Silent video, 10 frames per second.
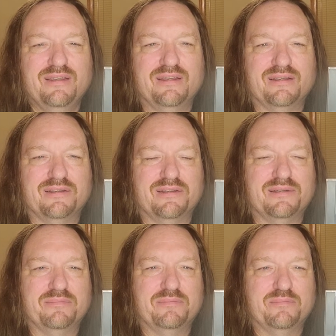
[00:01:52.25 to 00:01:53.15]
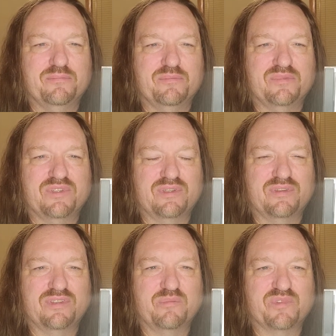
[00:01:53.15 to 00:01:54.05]
it
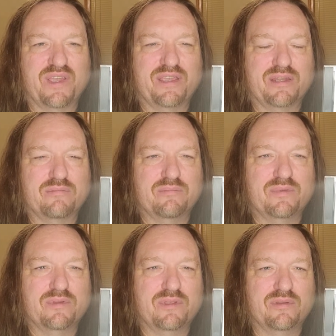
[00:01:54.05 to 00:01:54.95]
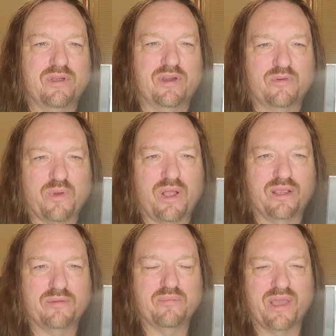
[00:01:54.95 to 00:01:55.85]
seems like in hard
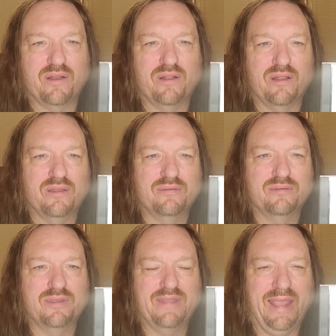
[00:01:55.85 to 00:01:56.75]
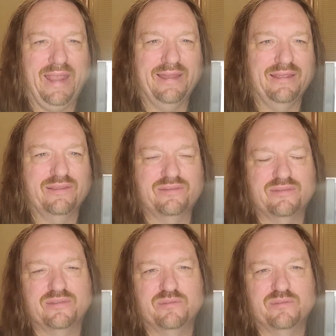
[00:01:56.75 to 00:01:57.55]
rock and metal in the 80s,